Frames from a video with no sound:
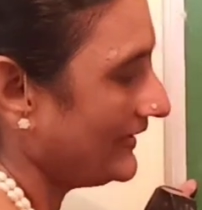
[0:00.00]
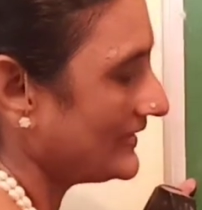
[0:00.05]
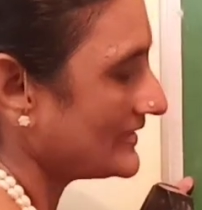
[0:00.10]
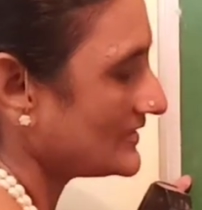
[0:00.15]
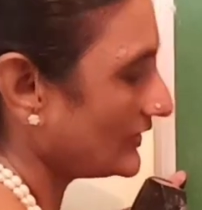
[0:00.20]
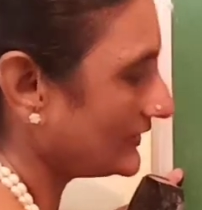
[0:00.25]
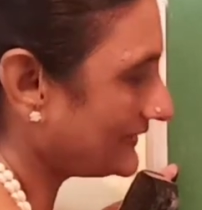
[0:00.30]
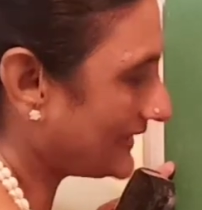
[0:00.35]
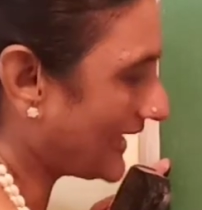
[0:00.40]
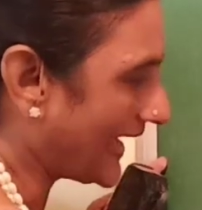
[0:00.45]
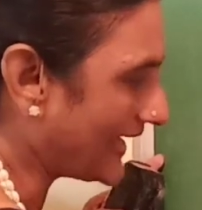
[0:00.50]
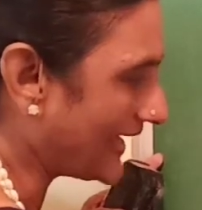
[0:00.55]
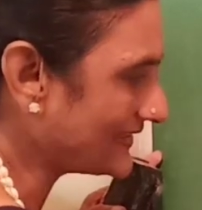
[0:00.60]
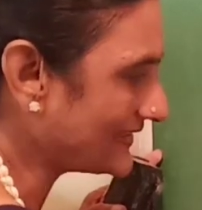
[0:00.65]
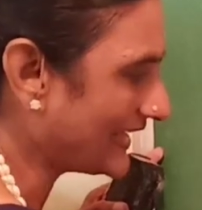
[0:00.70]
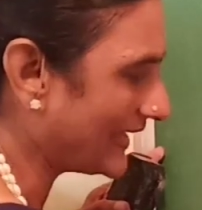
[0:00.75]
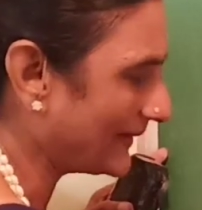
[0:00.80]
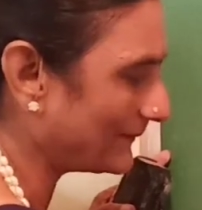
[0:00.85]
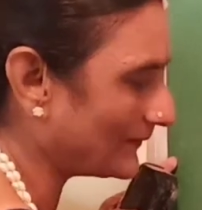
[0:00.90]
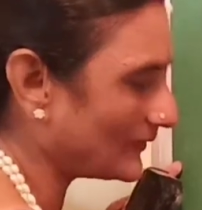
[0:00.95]
So,
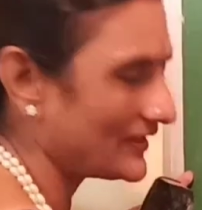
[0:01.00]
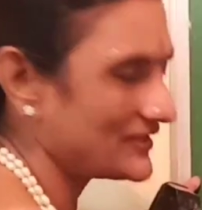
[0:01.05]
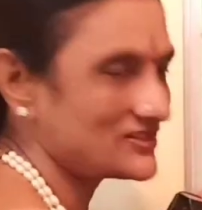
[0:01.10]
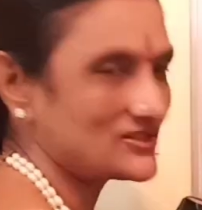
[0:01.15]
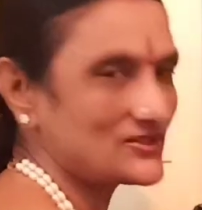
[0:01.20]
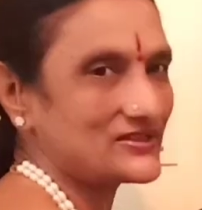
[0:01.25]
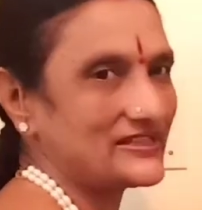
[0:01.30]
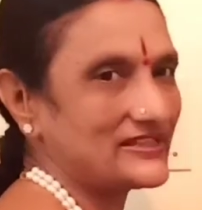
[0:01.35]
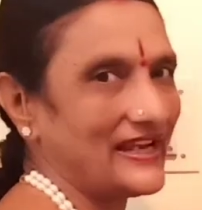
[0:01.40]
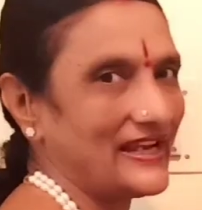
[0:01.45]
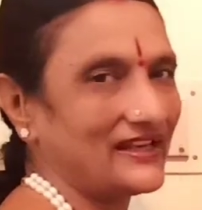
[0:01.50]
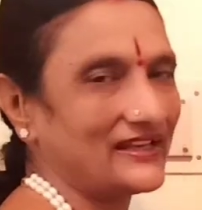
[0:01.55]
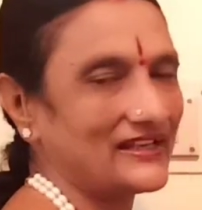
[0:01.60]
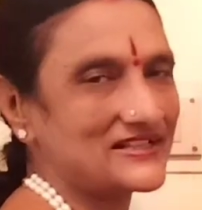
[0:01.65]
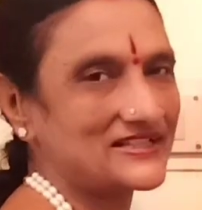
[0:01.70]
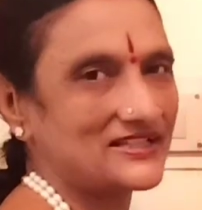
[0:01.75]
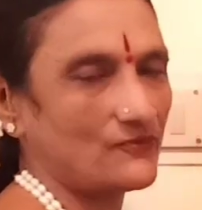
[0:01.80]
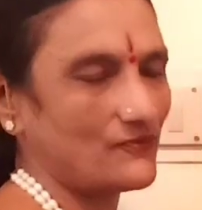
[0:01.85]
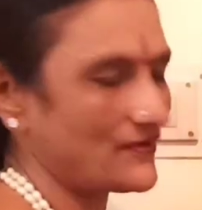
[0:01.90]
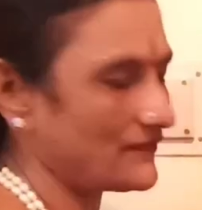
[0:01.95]
that I am going to take
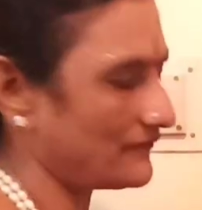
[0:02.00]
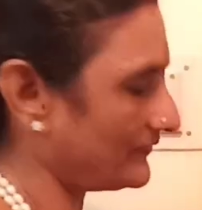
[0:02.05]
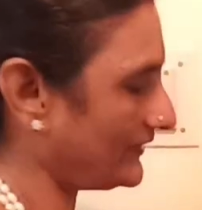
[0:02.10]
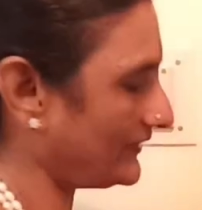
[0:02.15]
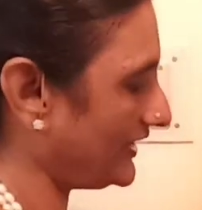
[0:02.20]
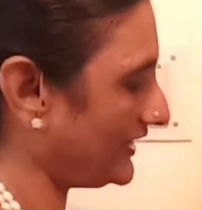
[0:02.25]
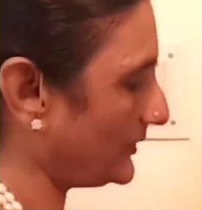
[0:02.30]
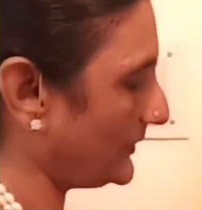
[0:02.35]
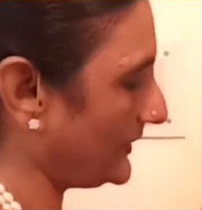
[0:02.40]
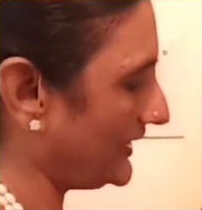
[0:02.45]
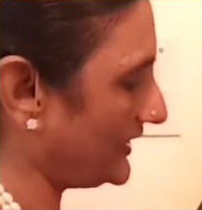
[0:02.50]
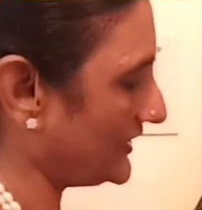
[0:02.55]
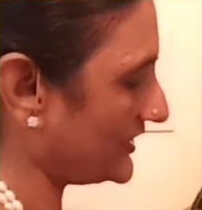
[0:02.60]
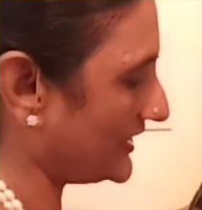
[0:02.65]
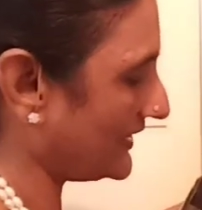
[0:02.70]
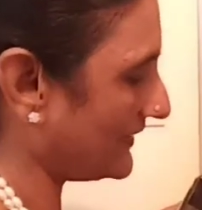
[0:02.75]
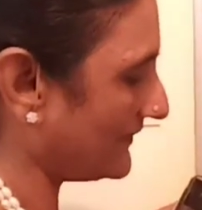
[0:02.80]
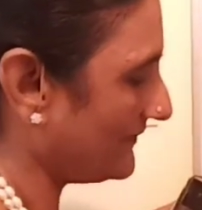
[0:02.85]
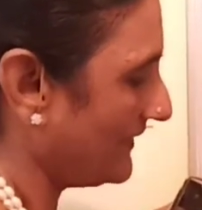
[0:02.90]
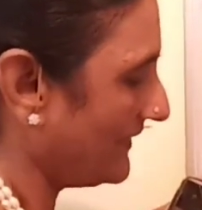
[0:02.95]
as the fifth
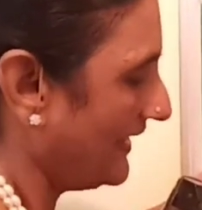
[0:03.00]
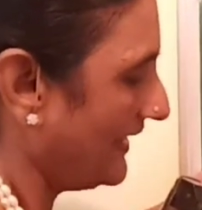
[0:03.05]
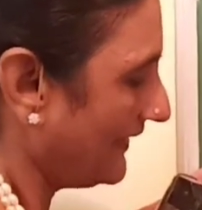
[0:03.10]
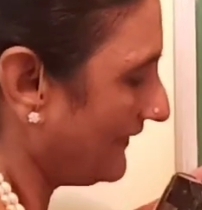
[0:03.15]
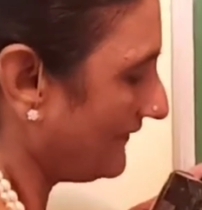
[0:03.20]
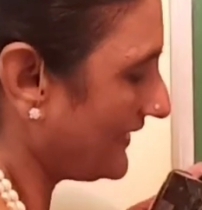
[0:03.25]
equation.